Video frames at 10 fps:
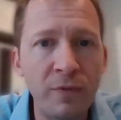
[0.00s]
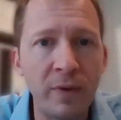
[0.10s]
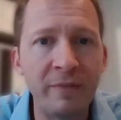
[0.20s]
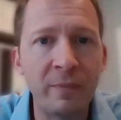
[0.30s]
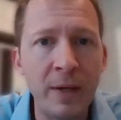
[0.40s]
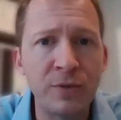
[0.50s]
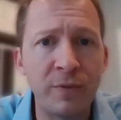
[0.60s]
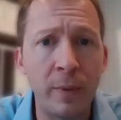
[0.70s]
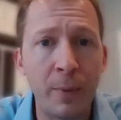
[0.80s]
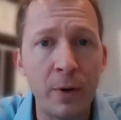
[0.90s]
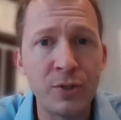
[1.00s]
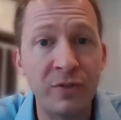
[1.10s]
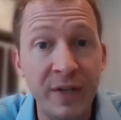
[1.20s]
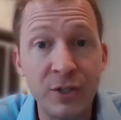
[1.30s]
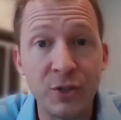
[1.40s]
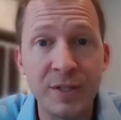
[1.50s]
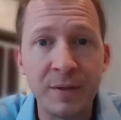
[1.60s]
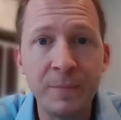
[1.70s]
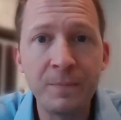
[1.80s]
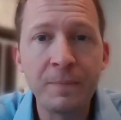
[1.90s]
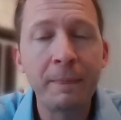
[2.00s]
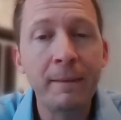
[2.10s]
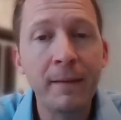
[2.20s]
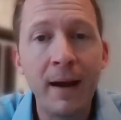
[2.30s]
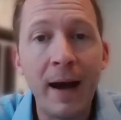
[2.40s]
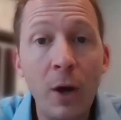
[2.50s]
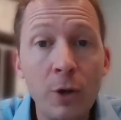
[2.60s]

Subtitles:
to elicit truthful information from a person of interest.